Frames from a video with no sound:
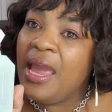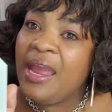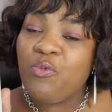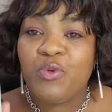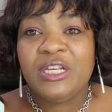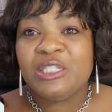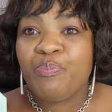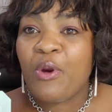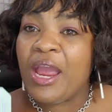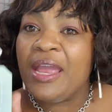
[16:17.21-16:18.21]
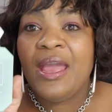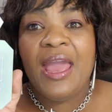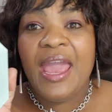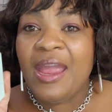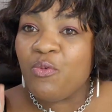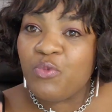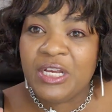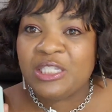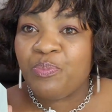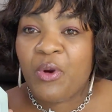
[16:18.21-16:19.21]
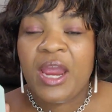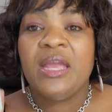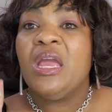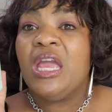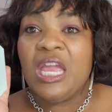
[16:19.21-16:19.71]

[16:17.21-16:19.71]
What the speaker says: and respray and respray